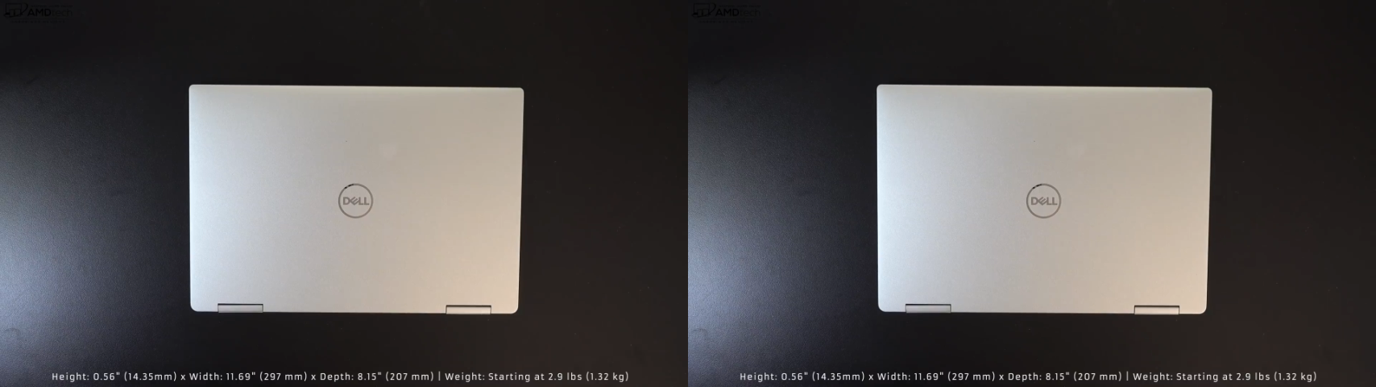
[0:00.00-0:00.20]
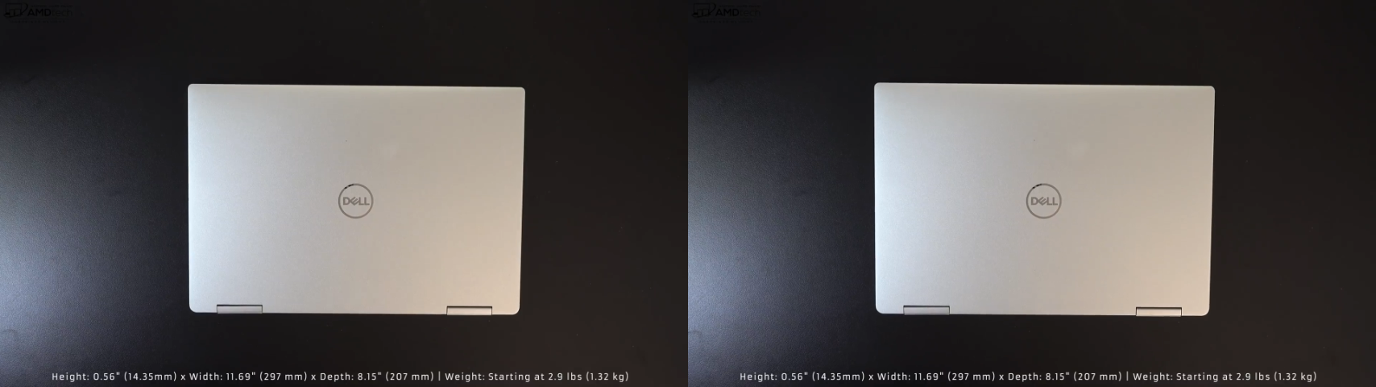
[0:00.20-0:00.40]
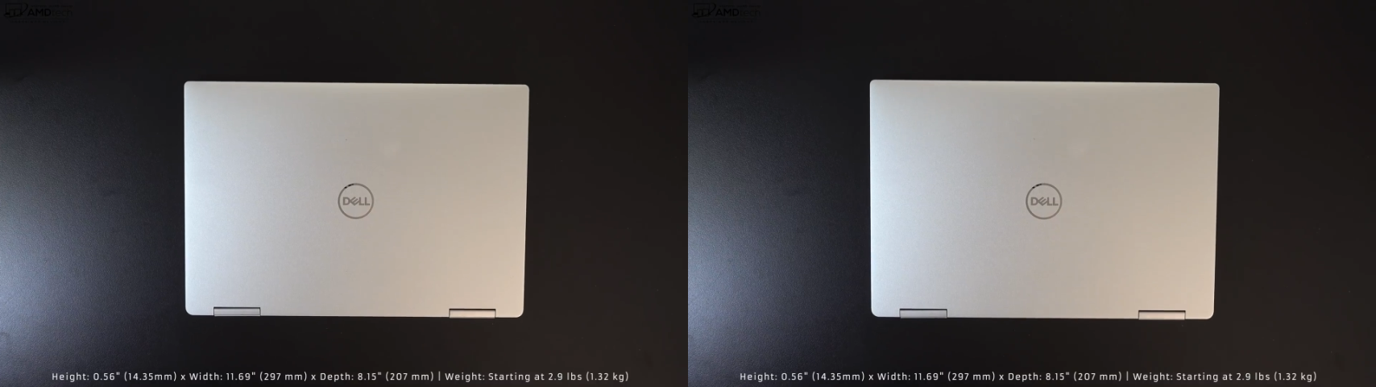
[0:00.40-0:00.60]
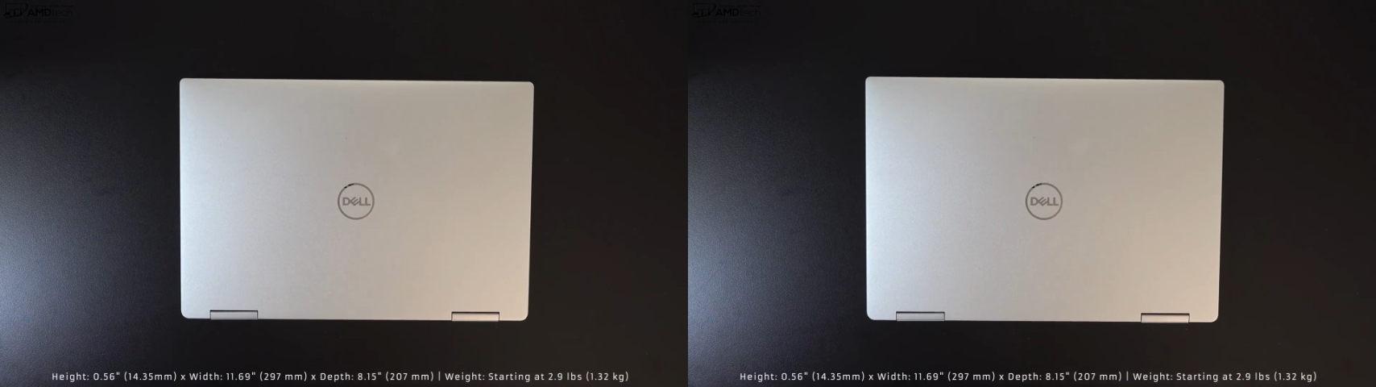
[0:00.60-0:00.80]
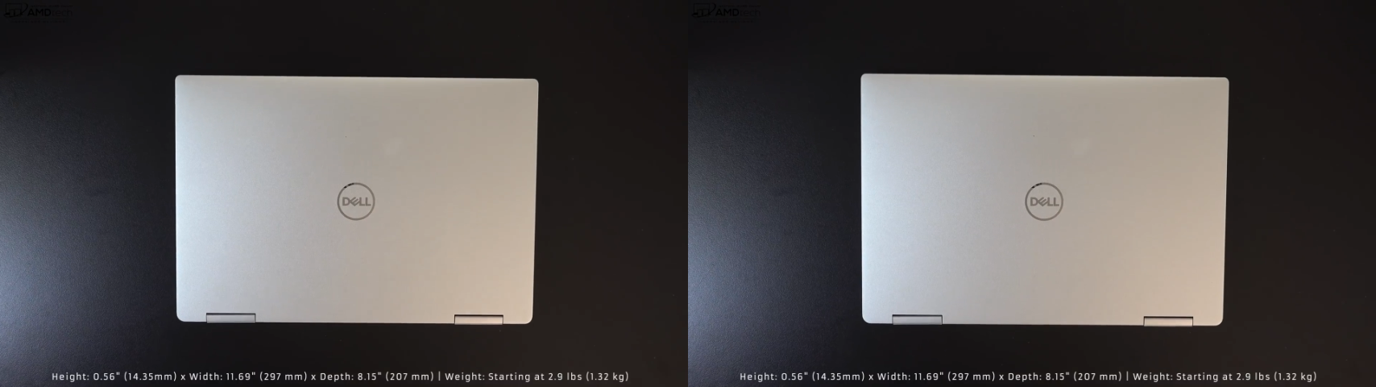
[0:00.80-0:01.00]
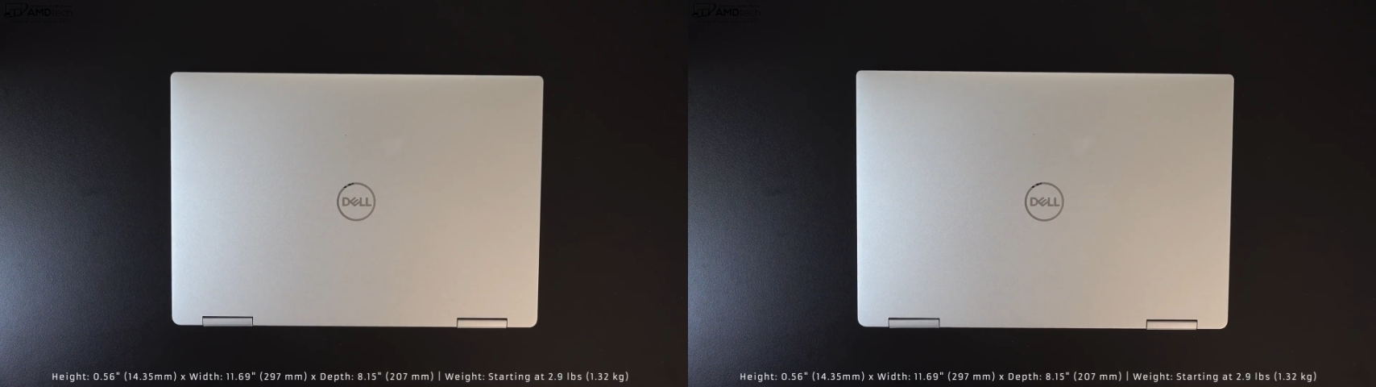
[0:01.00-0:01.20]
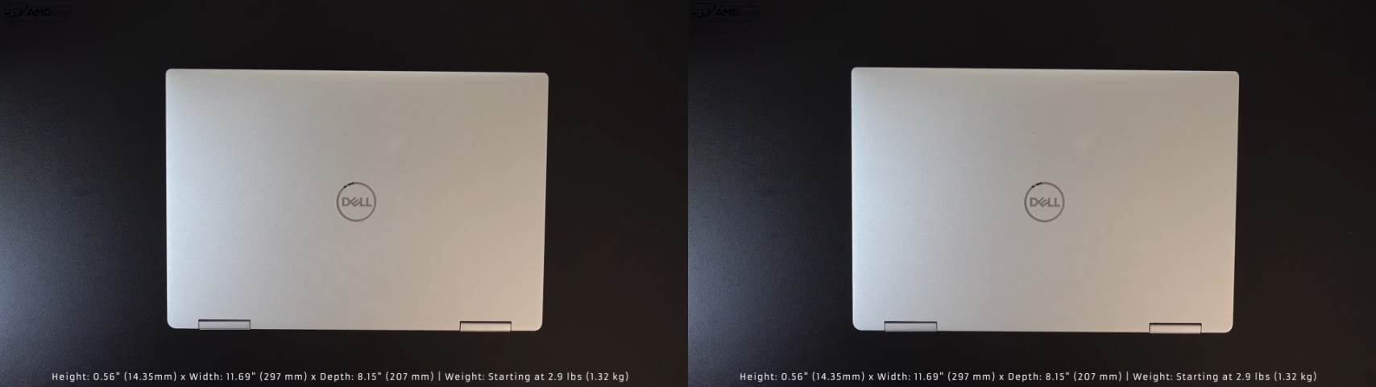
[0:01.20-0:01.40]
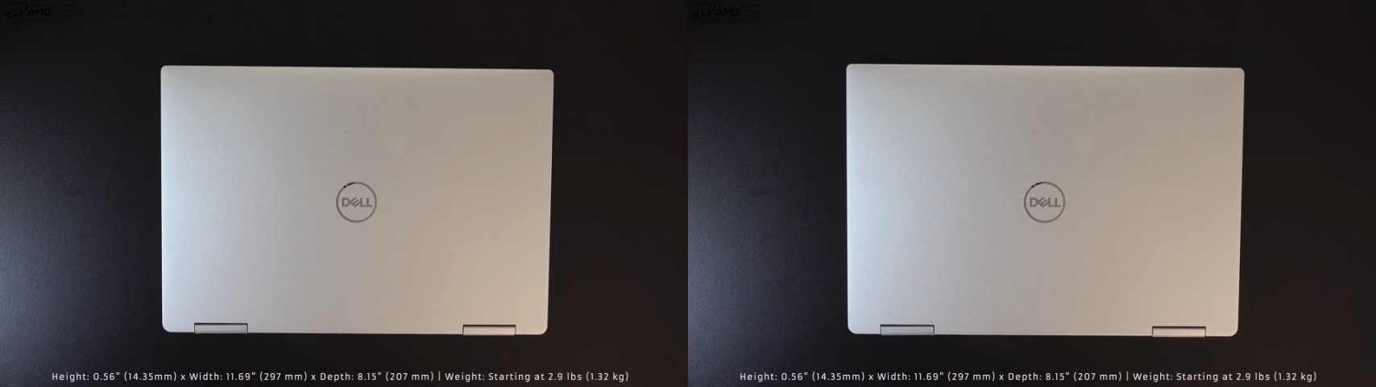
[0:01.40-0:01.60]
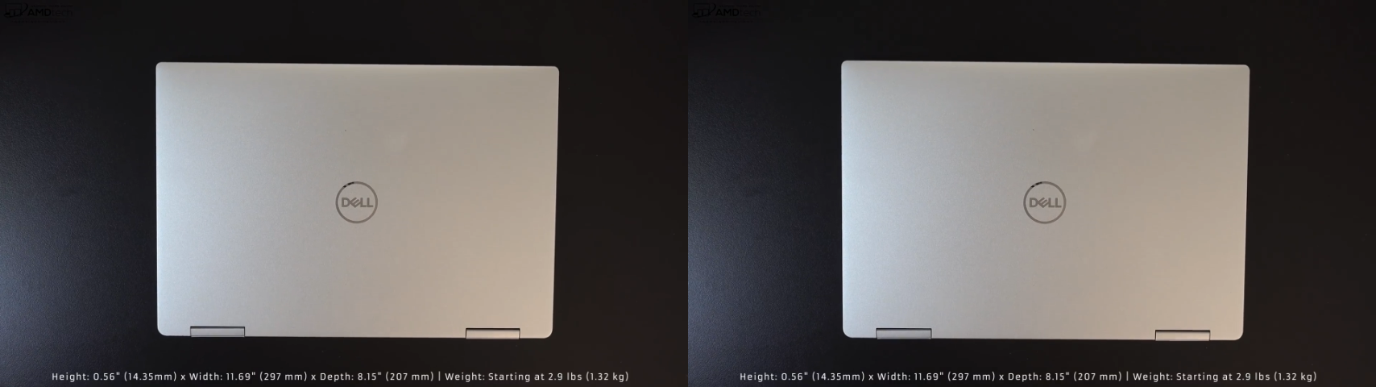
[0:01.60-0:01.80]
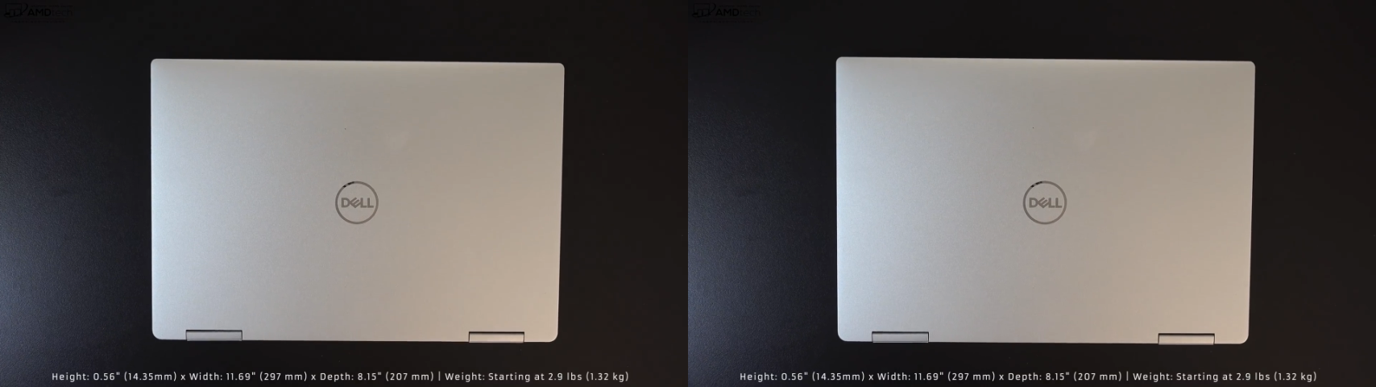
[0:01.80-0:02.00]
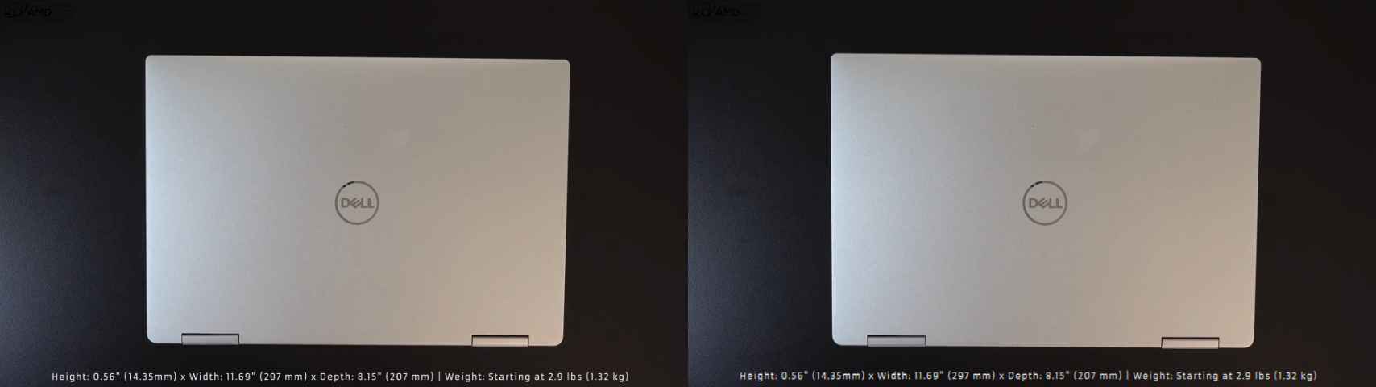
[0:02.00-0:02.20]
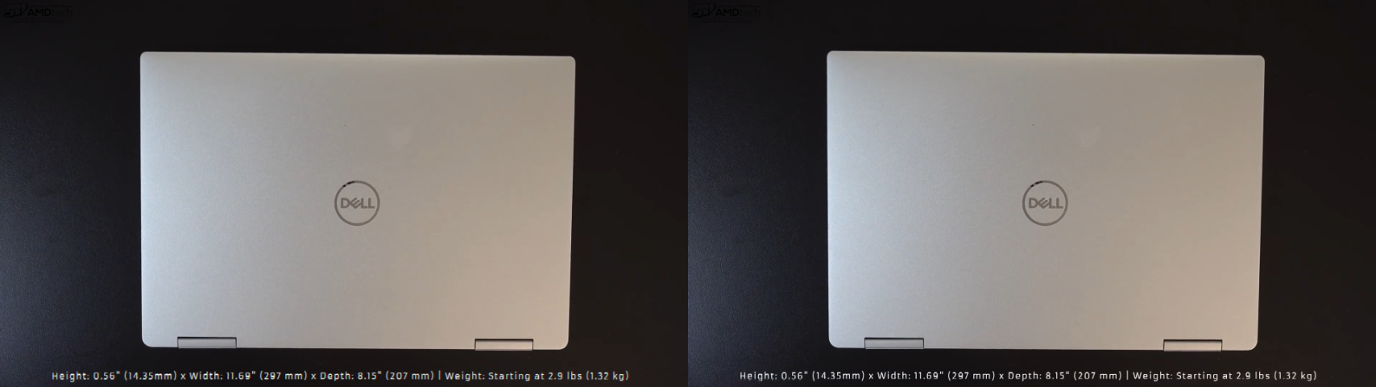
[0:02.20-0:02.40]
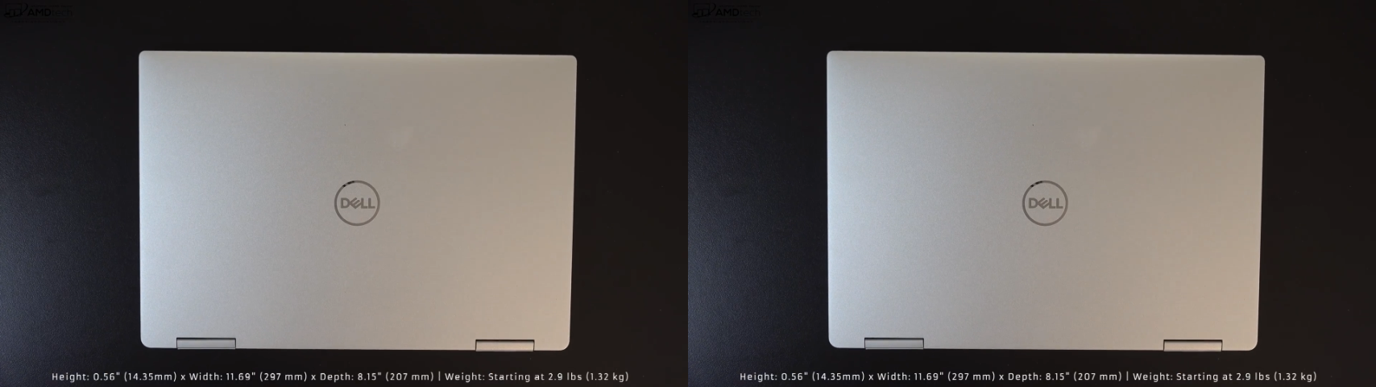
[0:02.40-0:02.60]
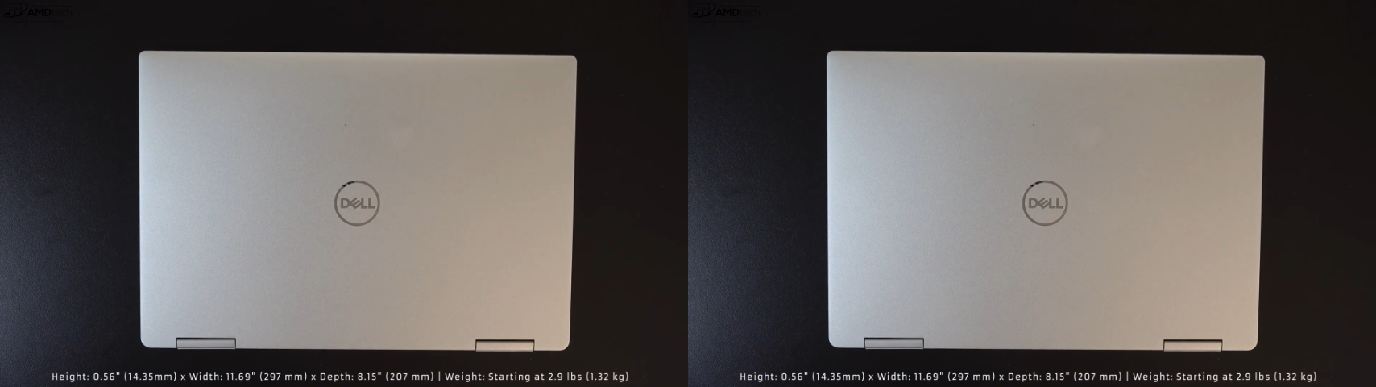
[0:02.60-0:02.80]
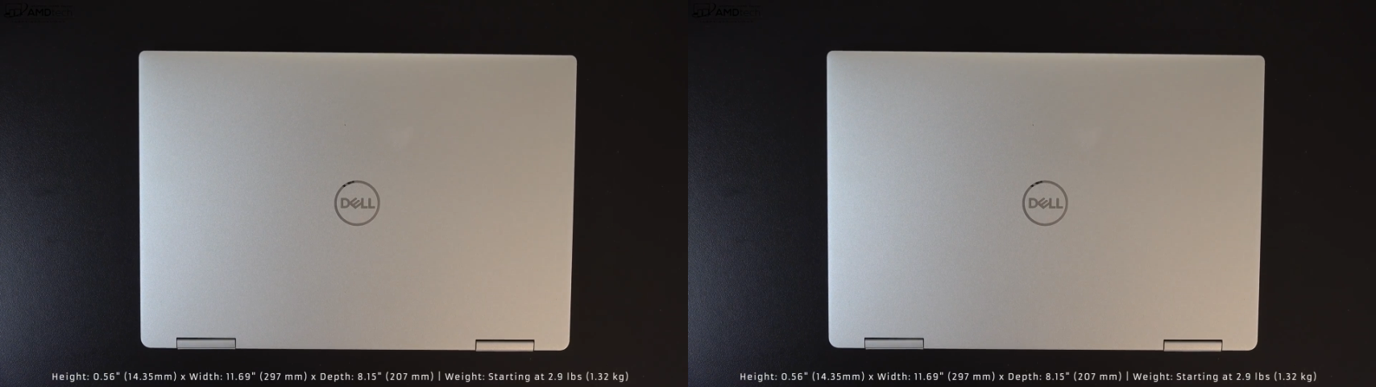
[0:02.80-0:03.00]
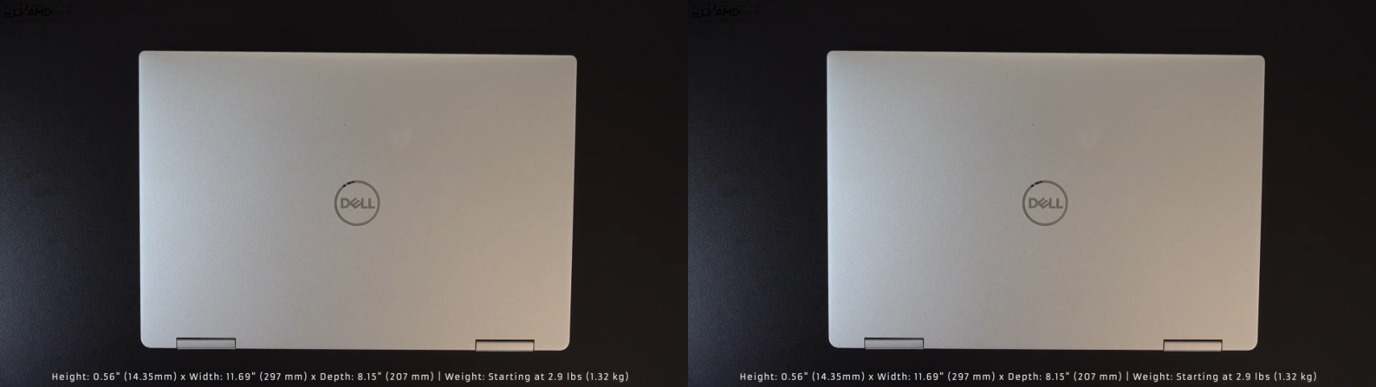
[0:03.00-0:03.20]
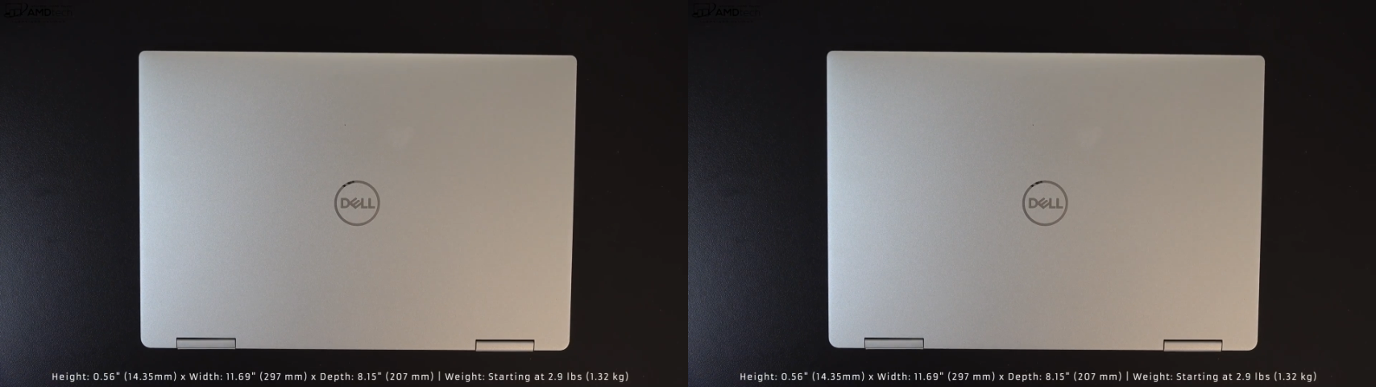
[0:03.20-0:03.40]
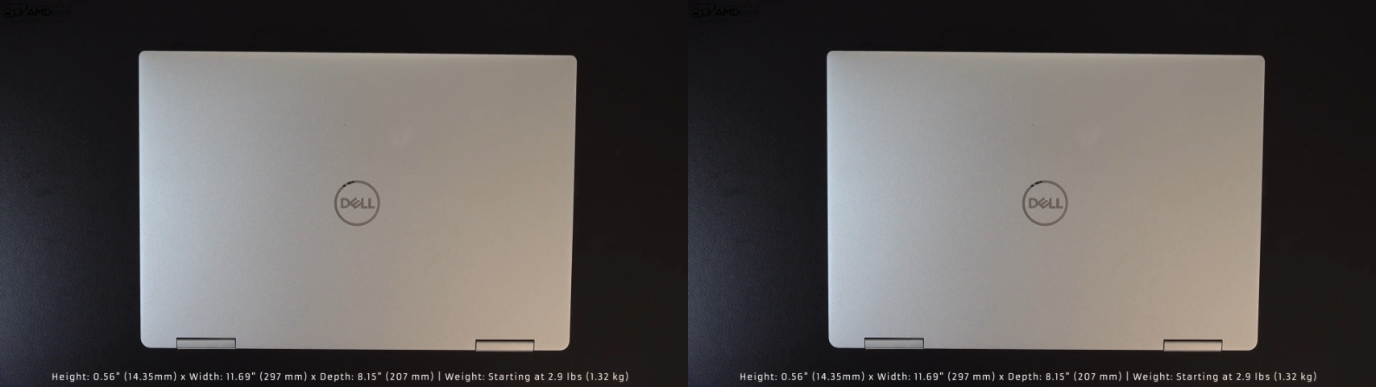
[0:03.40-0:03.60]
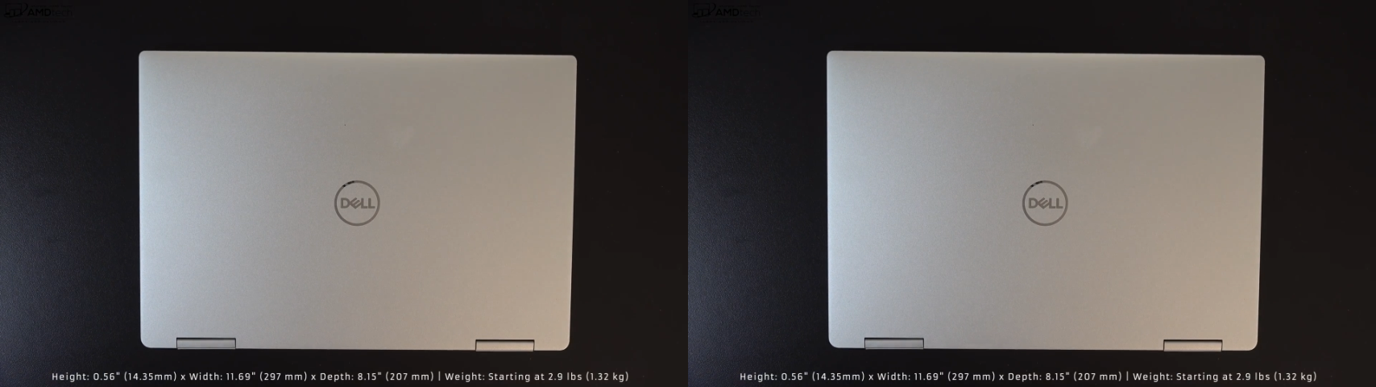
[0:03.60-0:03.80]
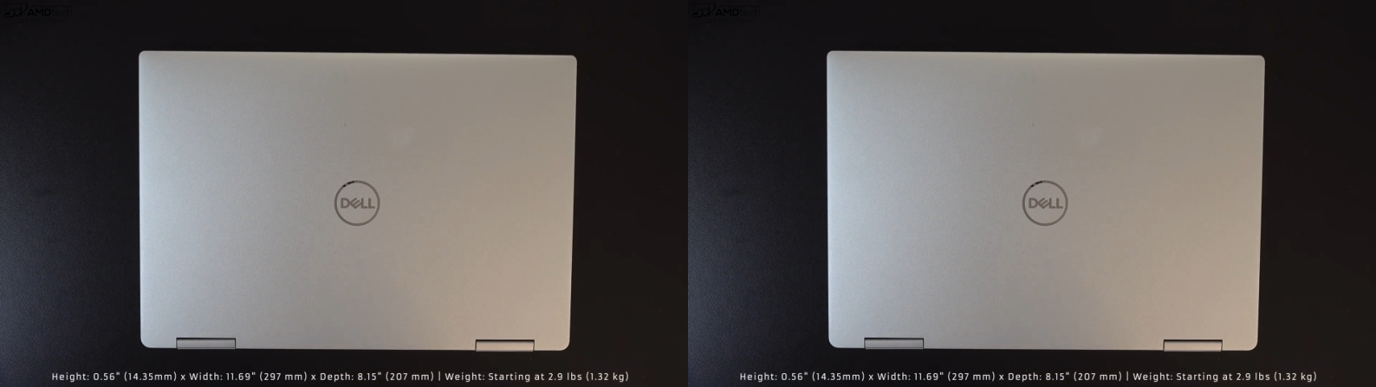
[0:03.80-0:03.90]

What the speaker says: No face is visible, so there are no lips to read.